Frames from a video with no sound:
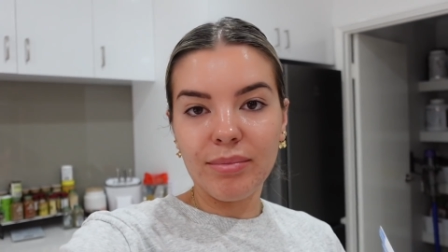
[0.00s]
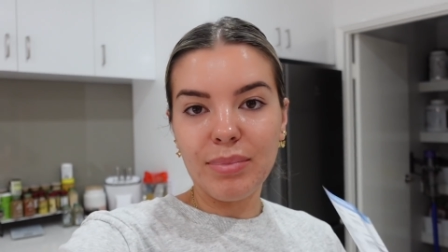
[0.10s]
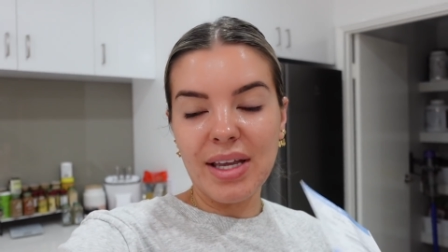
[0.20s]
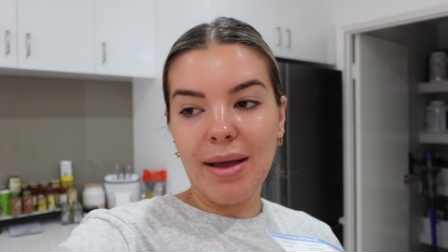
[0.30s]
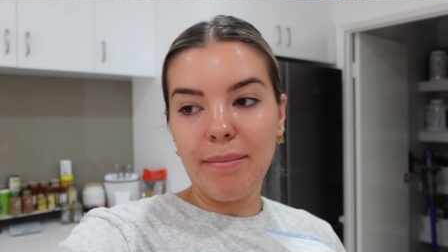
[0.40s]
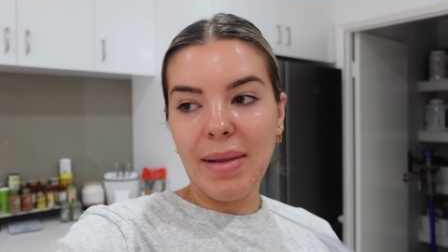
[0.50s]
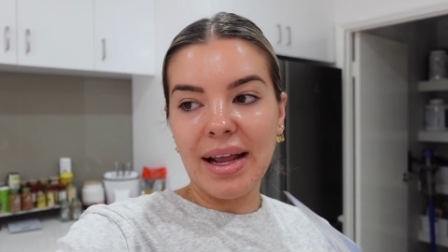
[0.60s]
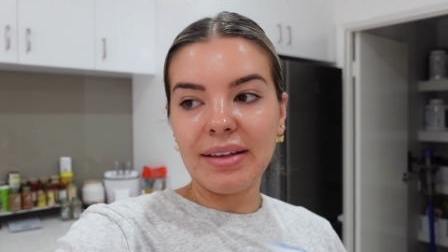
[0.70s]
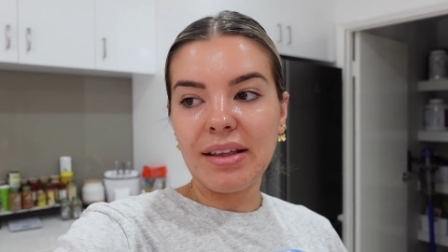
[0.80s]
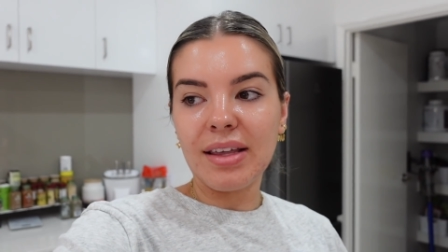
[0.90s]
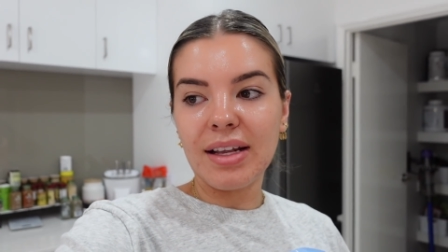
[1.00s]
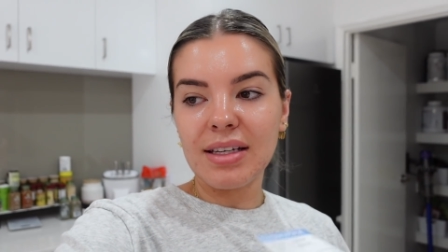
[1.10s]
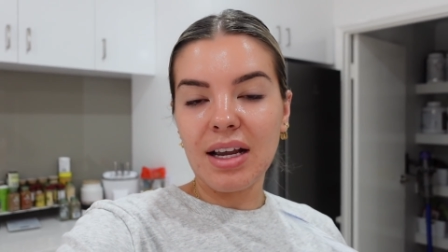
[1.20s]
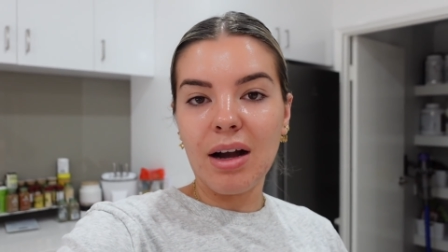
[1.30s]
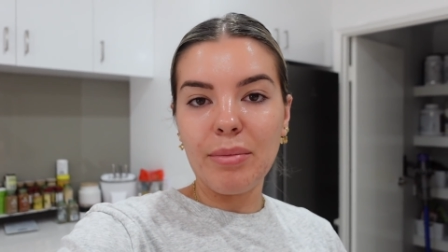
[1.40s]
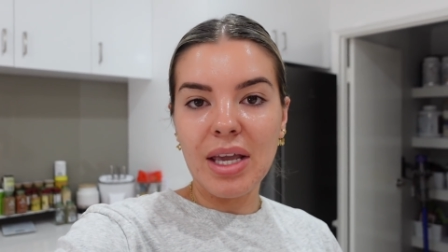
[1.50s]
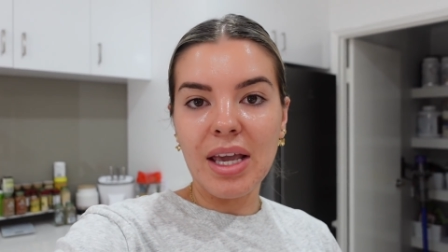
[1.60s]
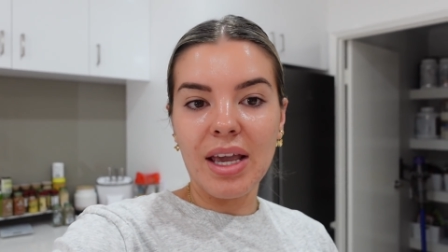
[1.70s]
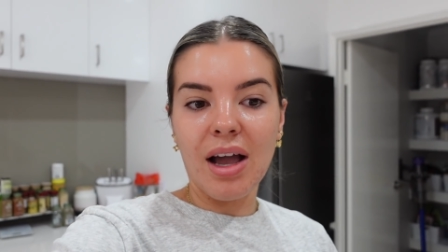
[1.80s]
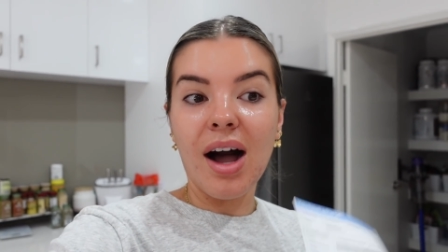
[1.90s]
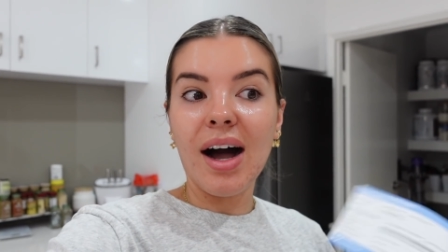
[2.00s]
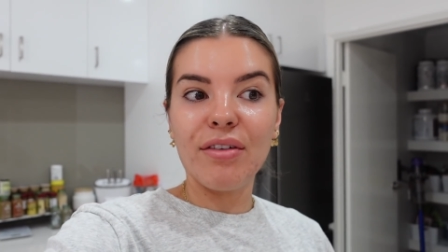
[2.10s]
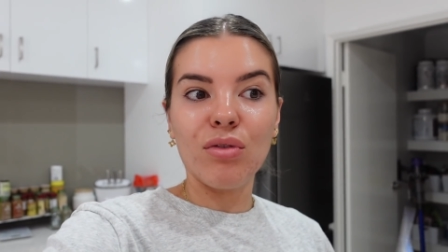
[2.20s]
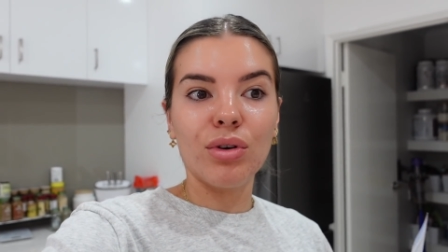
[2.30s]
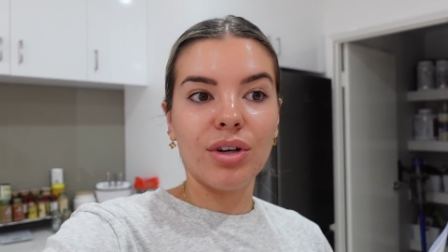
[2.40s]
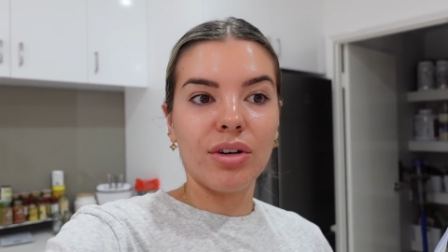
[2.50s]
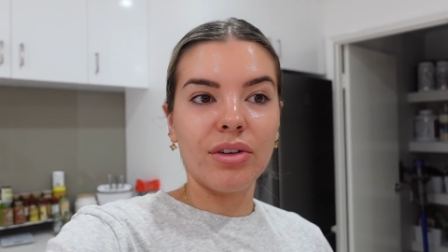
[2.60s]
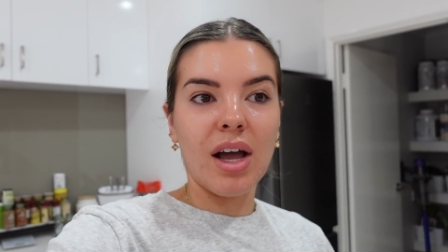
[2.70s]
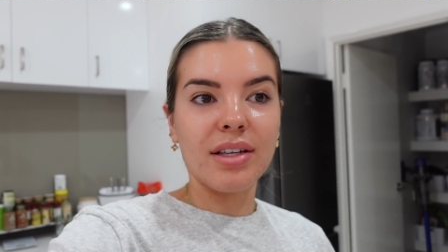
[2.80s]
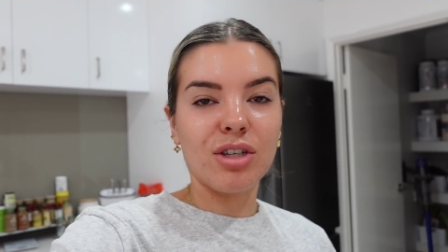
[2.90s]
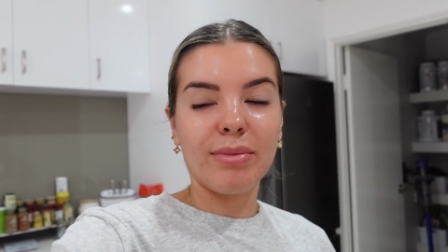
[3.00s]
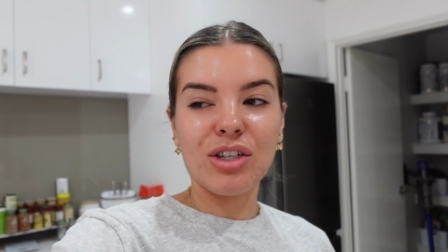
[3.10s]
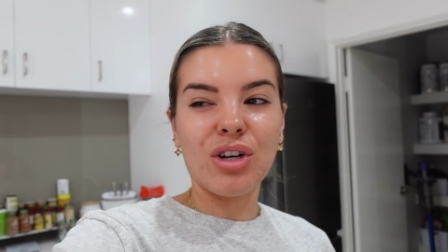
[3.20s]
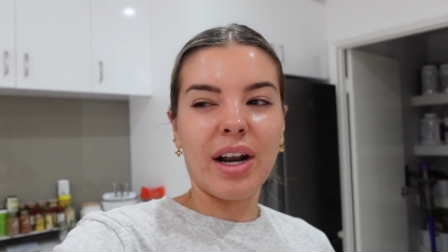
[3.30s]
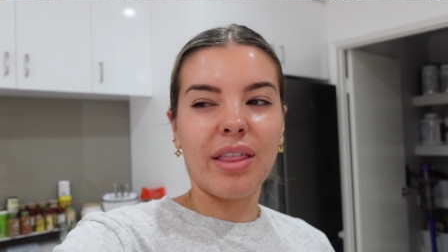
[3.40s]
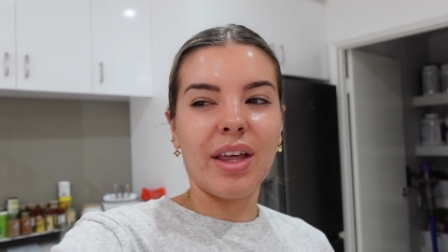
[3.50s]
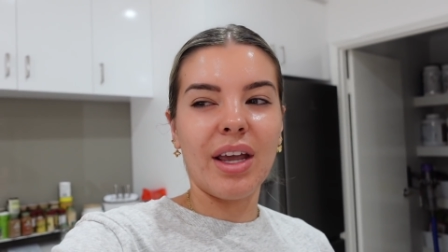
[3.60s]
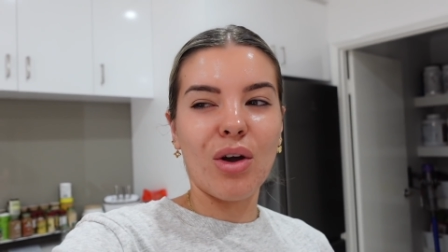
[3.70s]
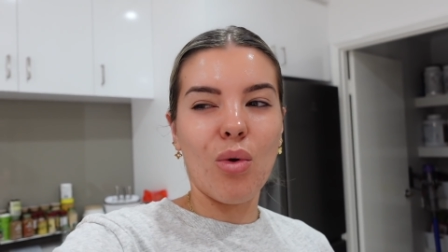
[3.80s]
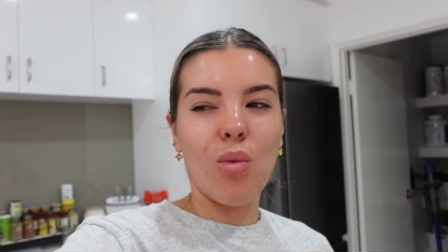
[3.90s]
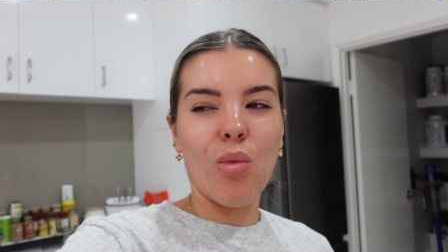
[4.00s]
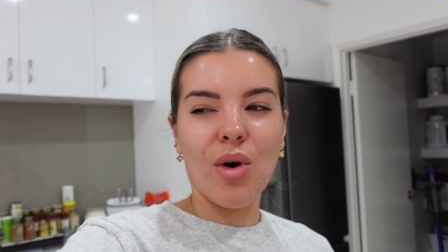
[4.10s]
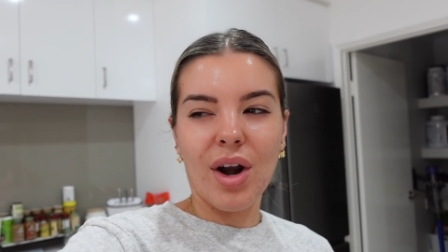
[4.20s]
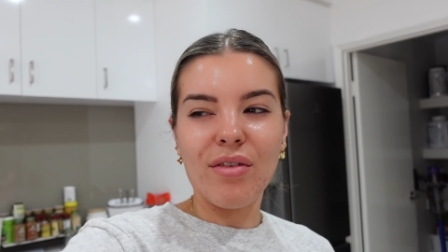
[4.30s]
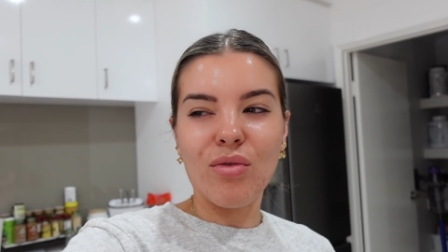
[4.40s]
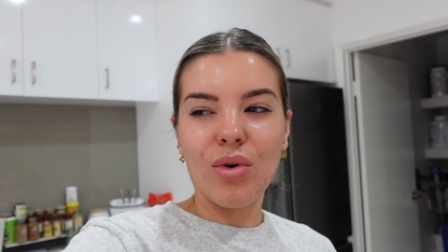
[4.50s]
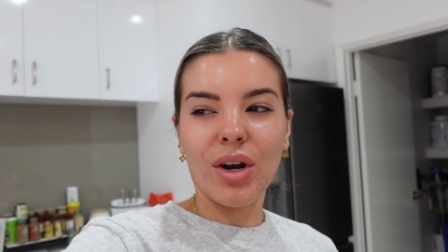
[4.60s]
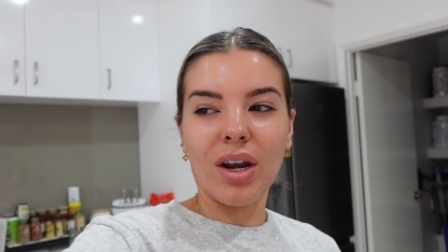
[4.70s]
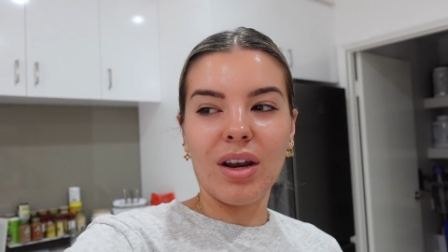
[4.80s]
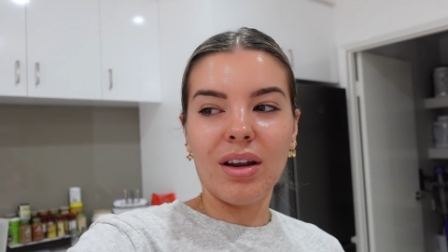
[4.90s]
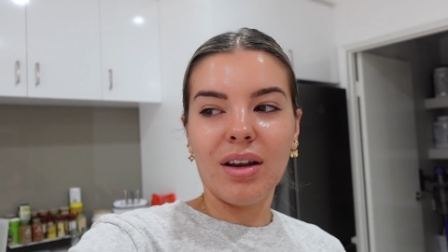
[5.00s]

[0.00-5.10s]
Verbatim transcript: But yeah, mainly things that come here, I've ordered online. So I'm like trying to think what I've ordered.